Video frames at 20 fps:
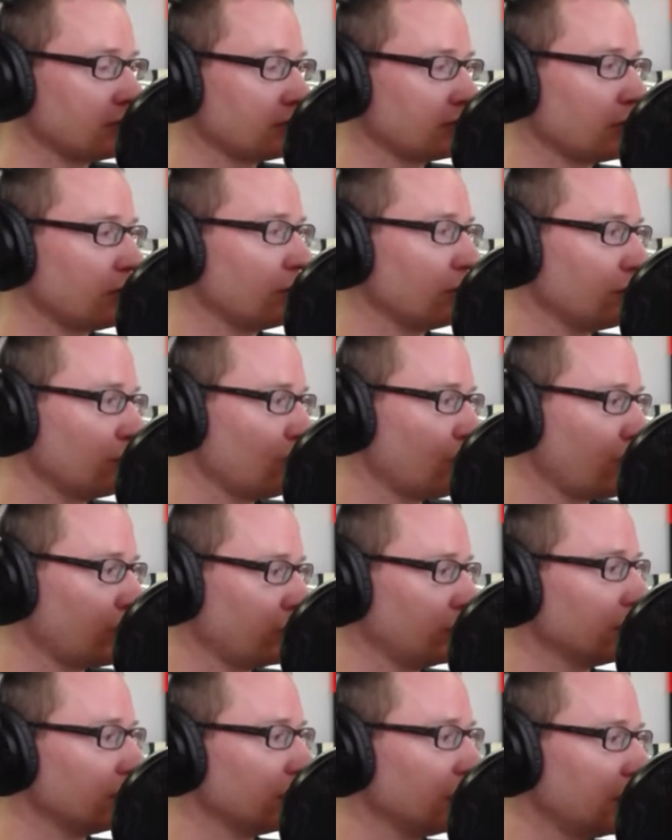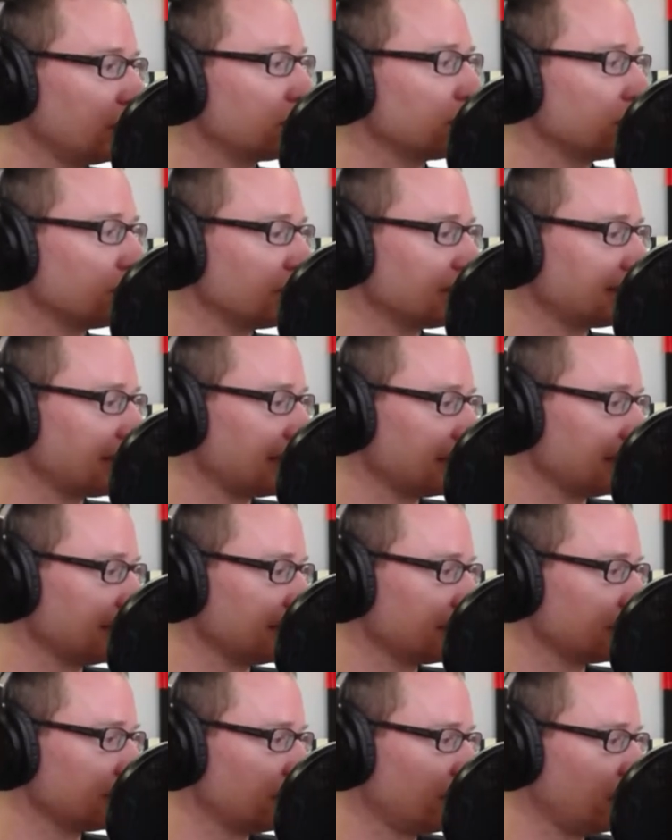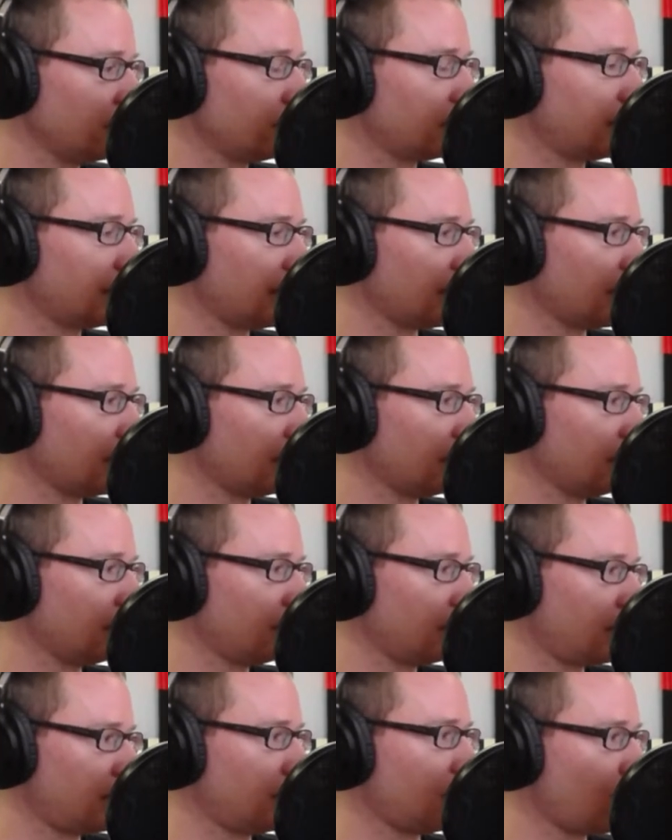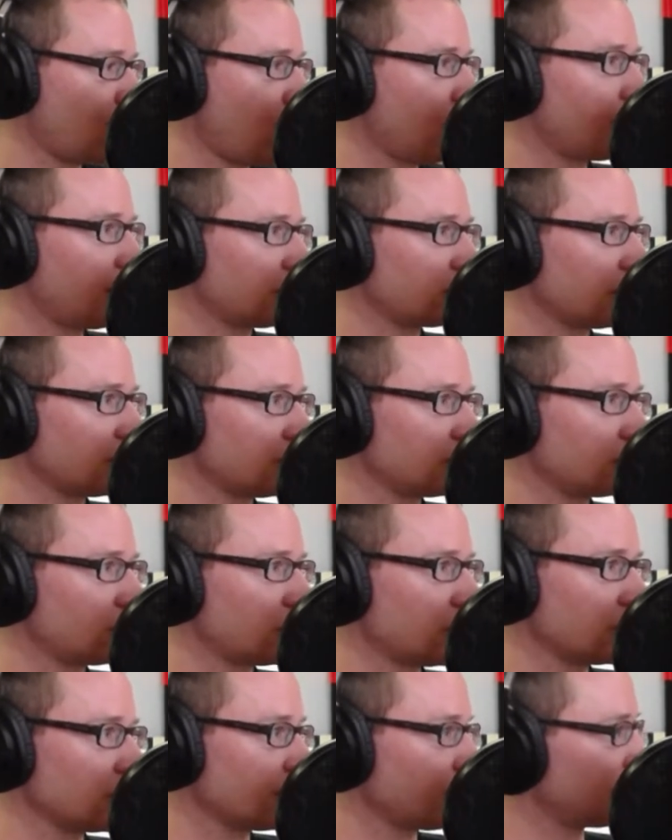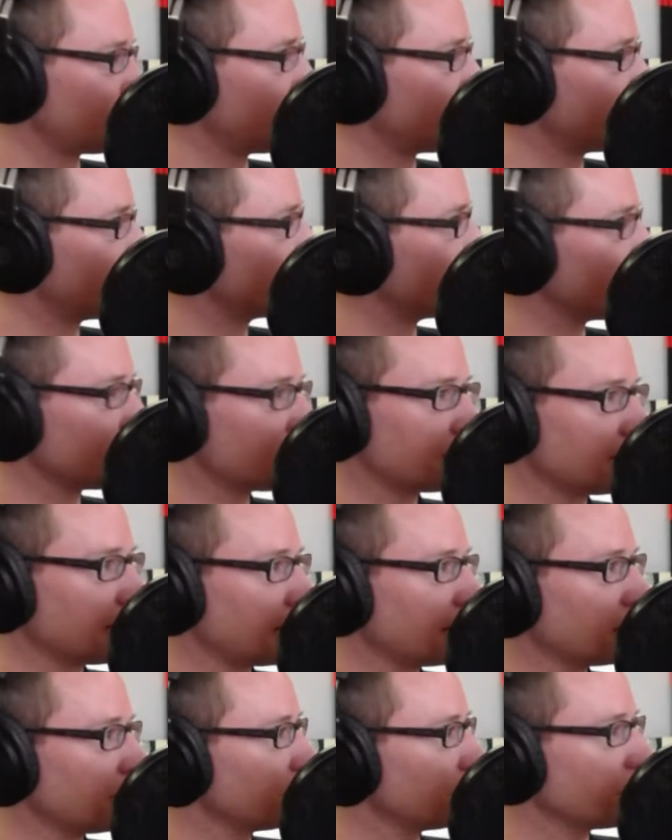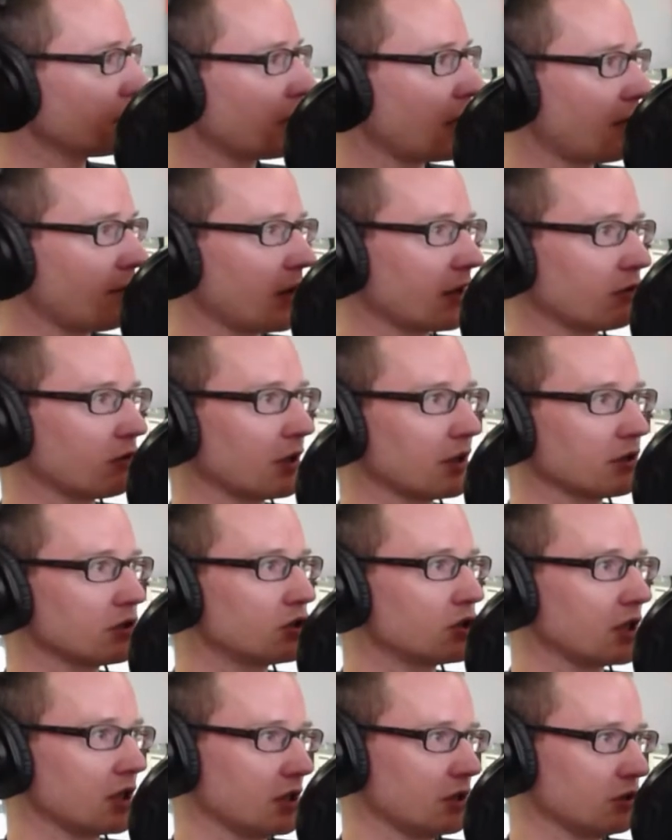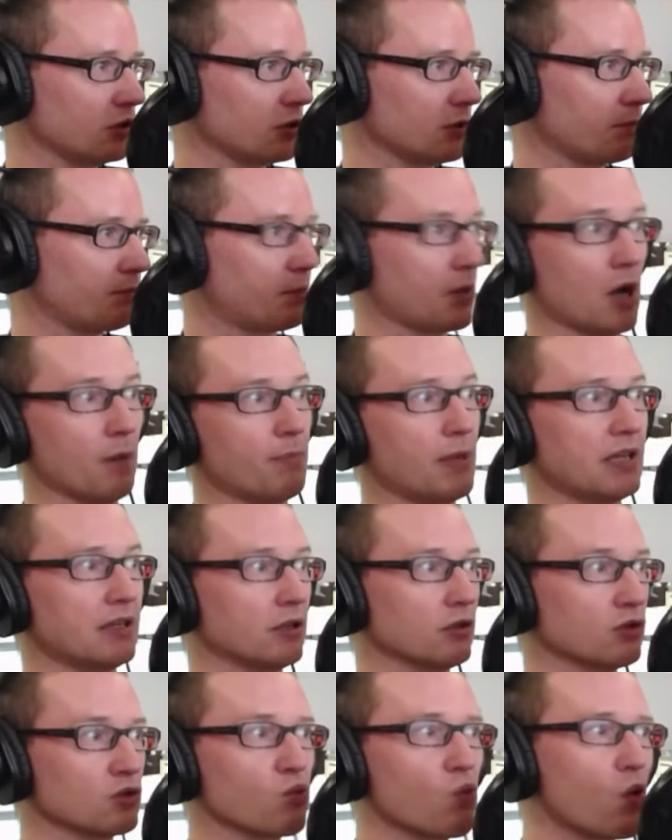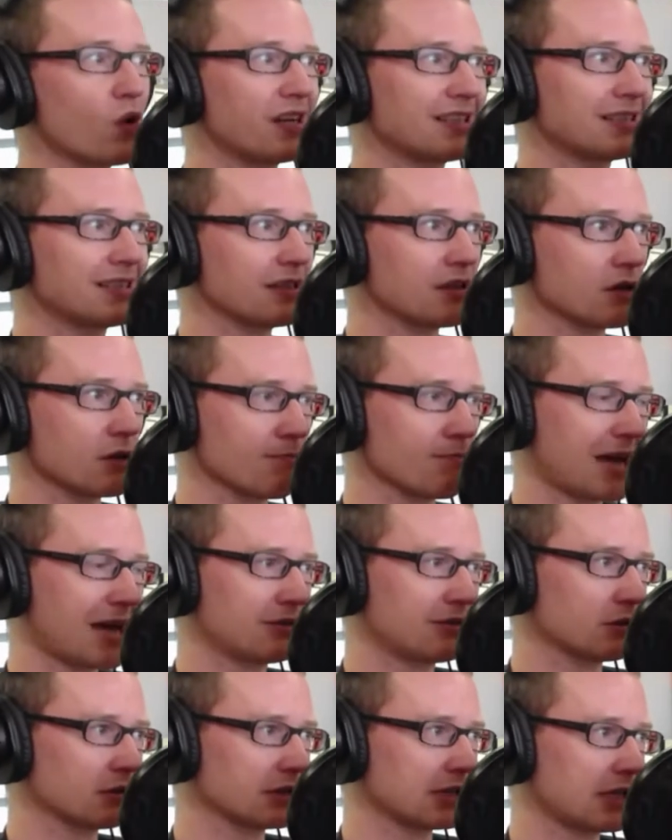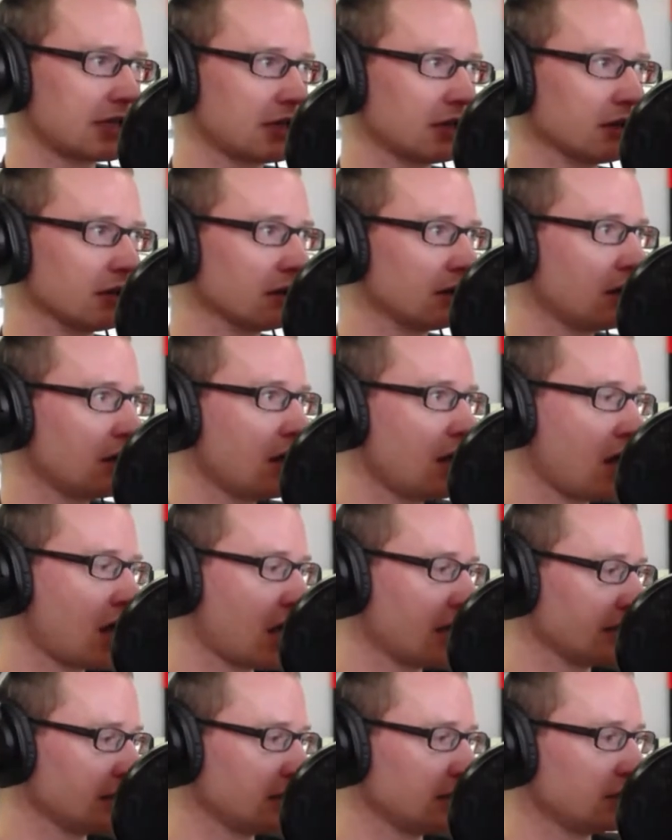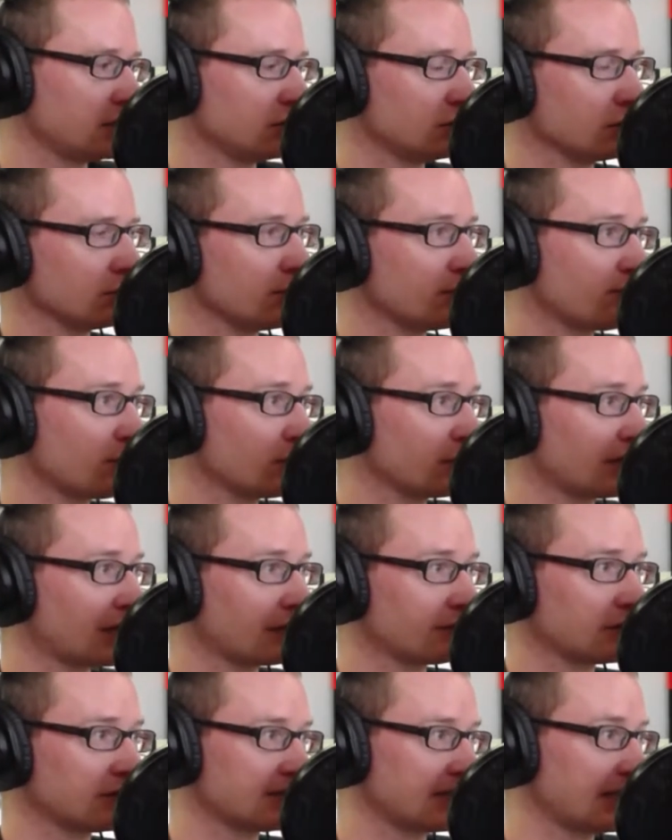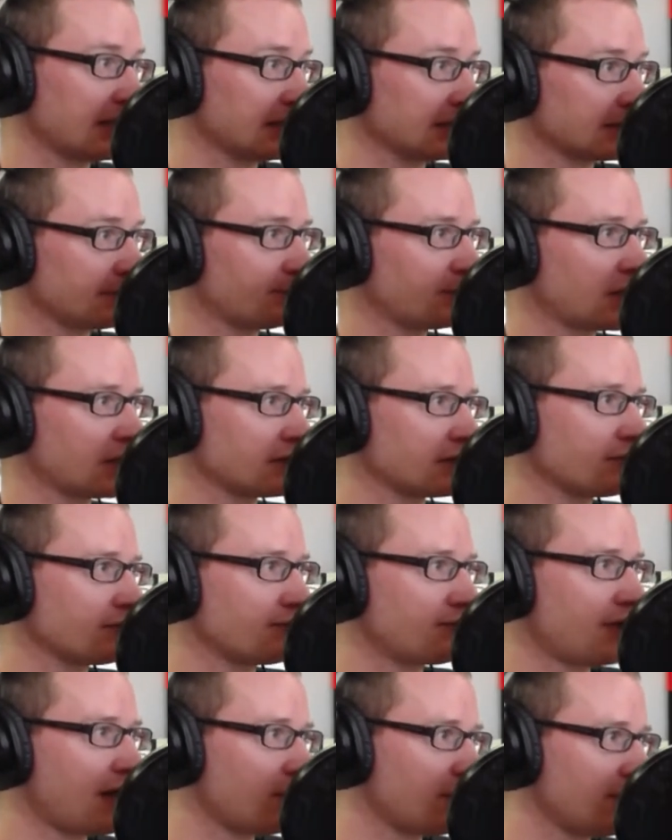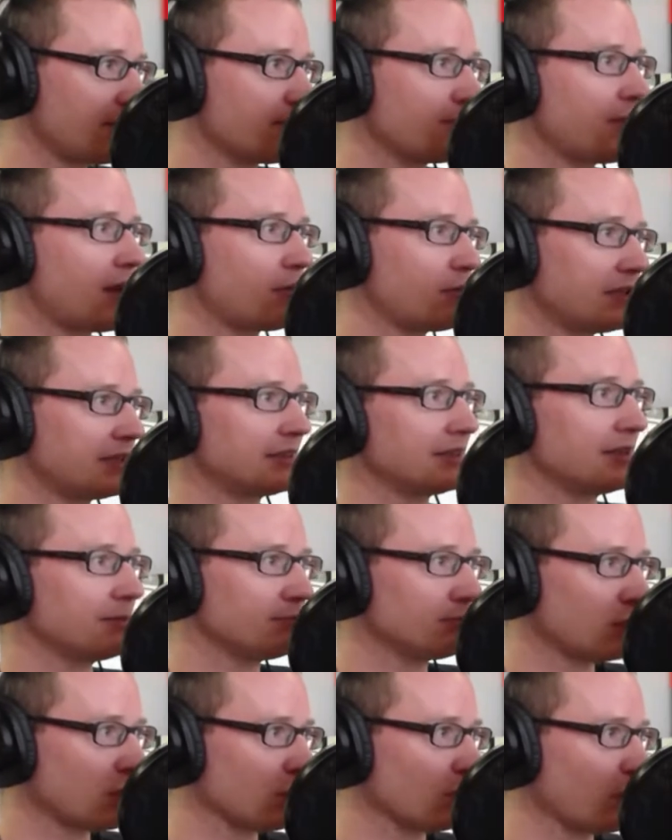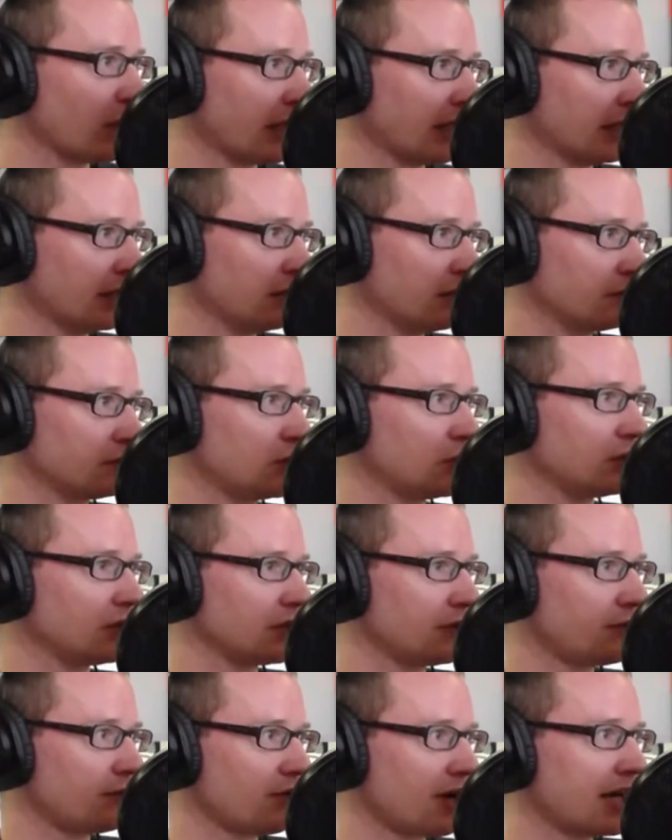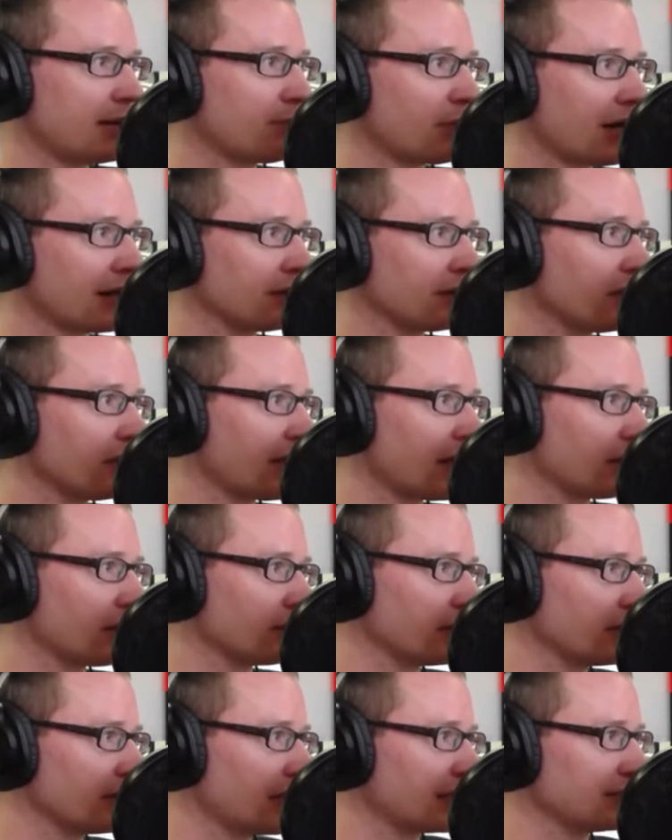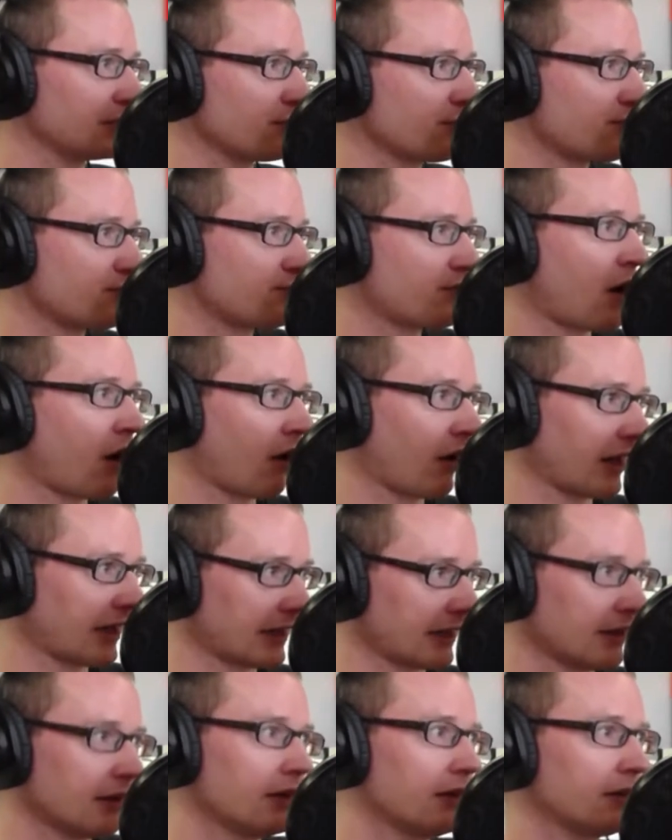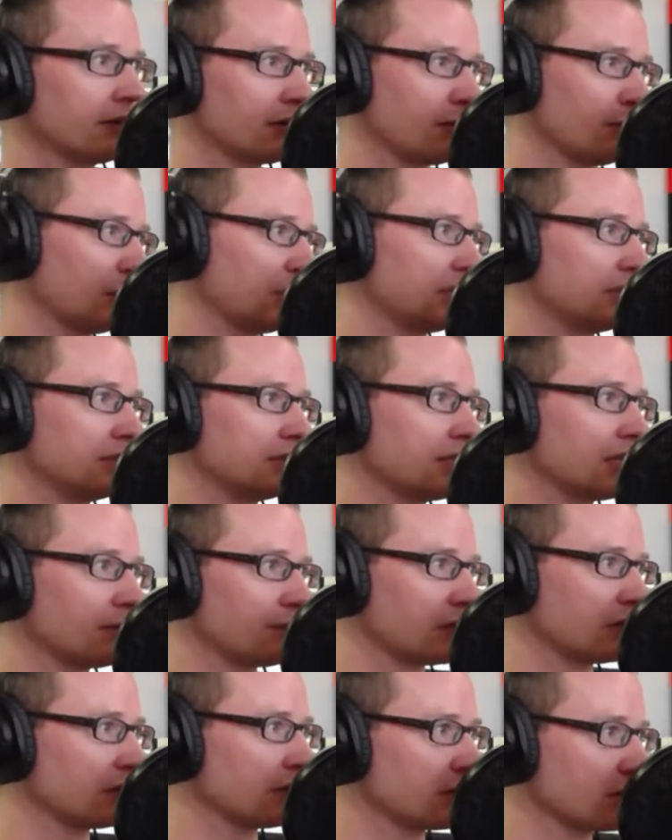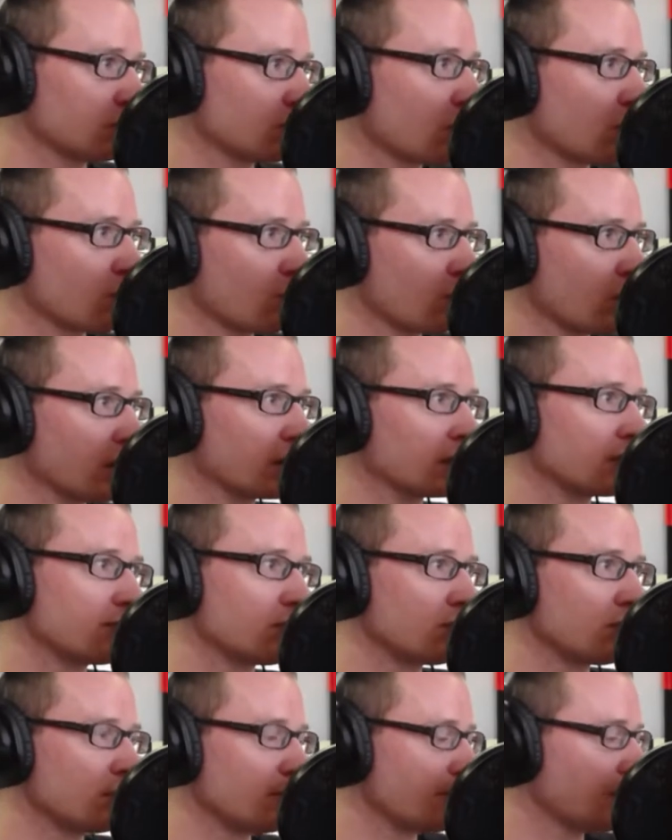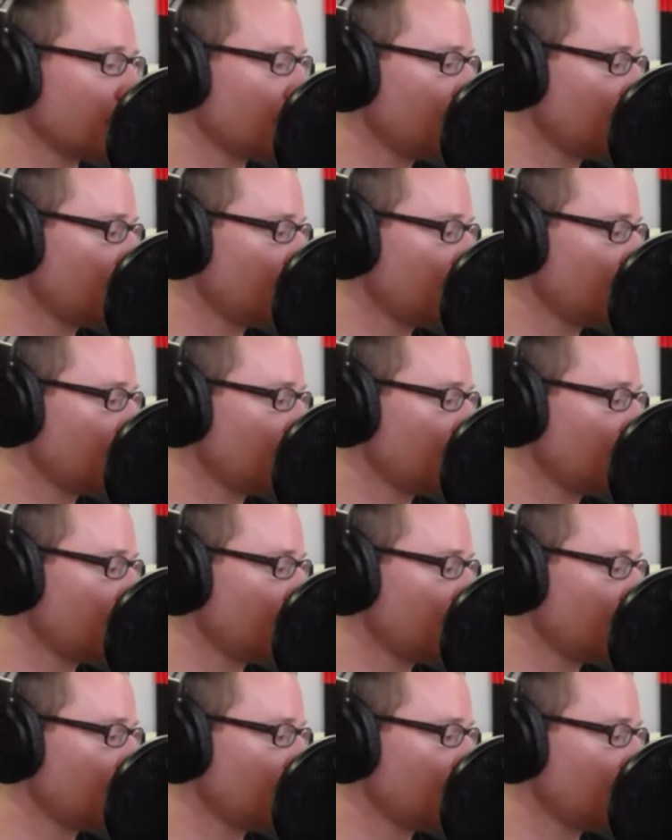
So what you need to do instead is look at, what am I trying to change? Am I trying to change sales? Am I trying to change opinions? What is it that matters here? And you need to do a before and after test. There's a very, very simple way of doing this for any brand that's out there. And I defy somebody to tell me that this won't work for them.